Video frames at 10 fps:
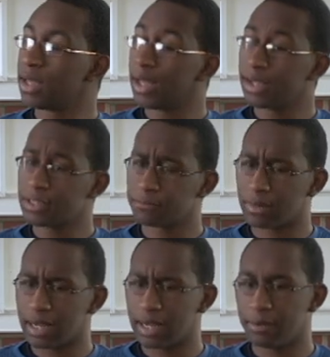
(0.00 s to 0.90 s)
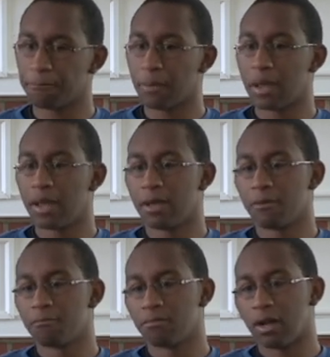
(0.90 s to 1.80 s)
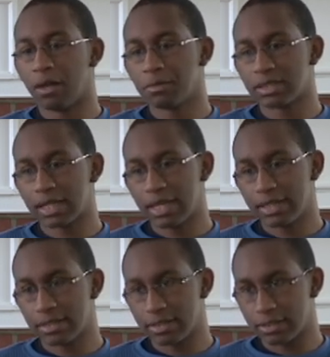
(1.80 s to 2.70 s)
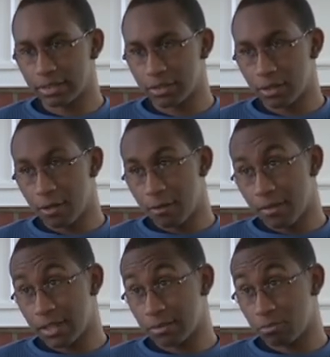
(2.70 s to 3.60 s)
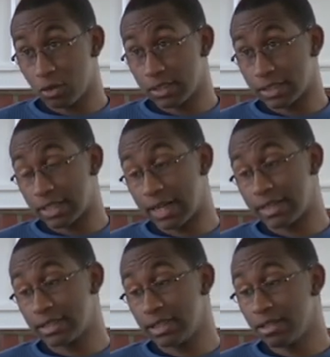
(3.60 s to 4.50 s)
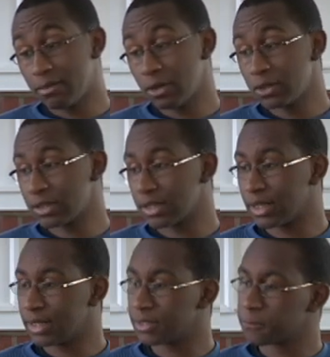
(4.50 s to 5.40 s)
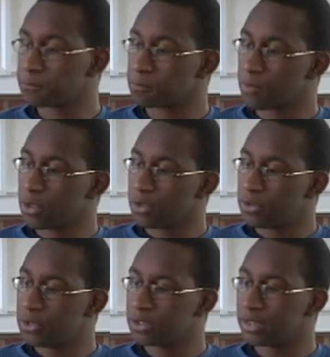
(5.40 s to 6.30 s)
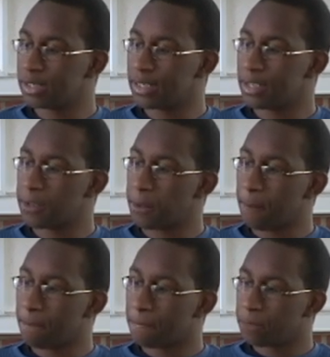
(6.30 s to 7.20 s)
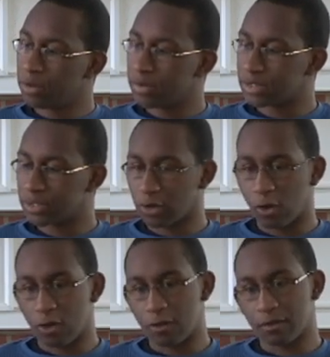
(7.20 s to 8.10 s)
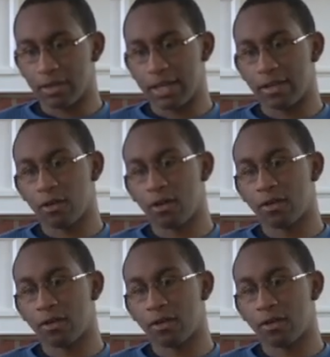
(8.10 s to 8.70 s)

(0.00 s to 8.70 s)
I guess my mom's side, because that's most of the side I see the most. It's usually pretty much they're all like,